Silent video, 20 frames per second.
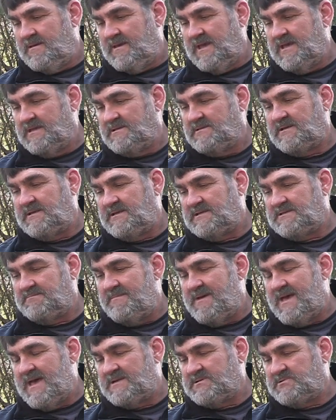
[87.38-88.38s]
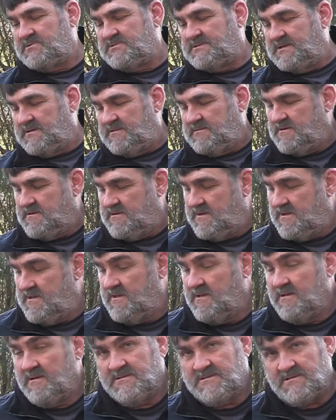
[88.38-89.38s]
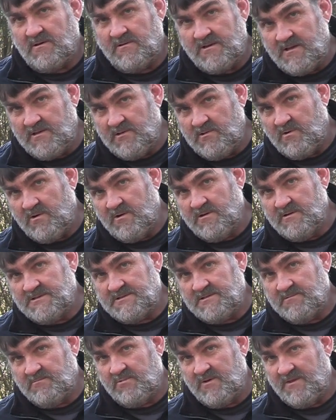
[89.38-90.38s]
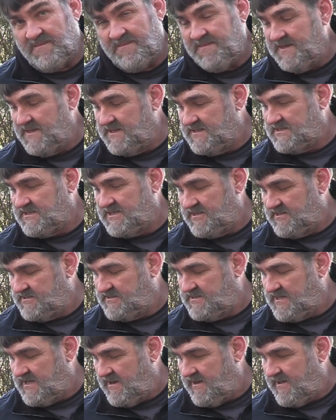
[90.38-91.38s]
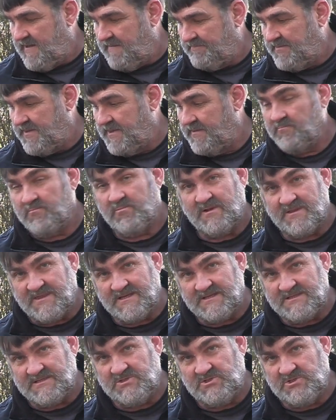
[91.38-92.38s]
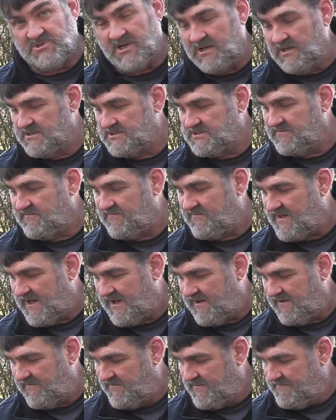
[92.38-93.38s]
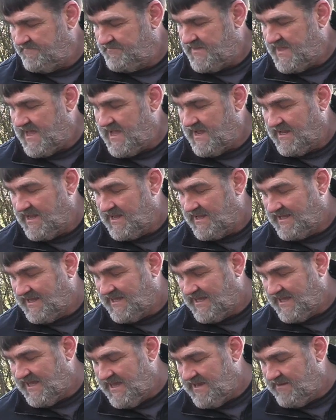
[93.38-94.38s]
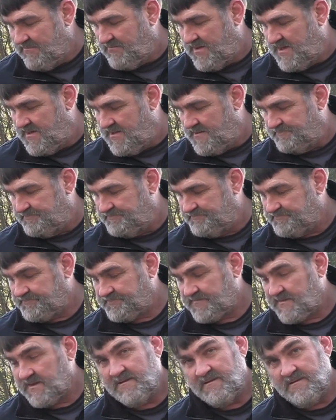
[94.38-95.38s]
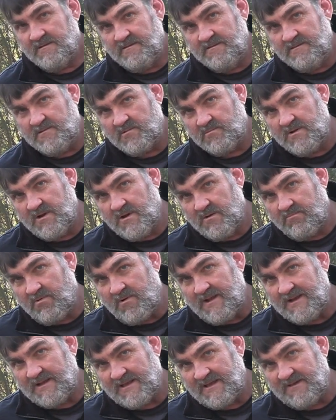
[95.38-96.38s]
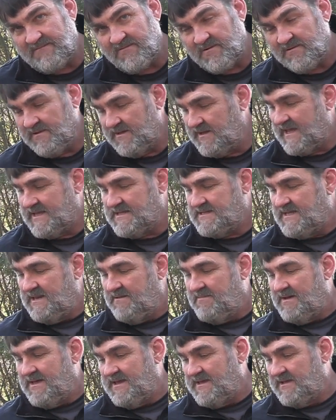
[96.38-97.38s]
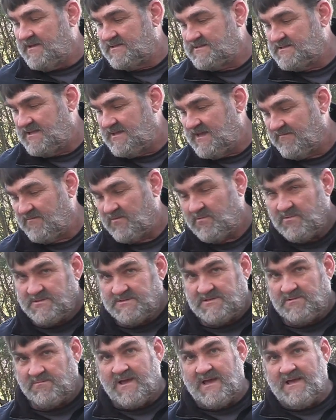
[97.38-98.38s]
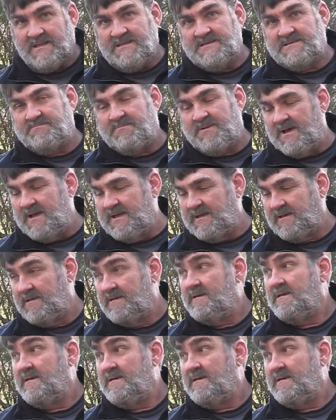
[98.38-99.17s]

into this master cylinder. So in other words, with this setup, with this junction valve, I can keep the rear brake lever in case anybody else ever wants to ride this bike,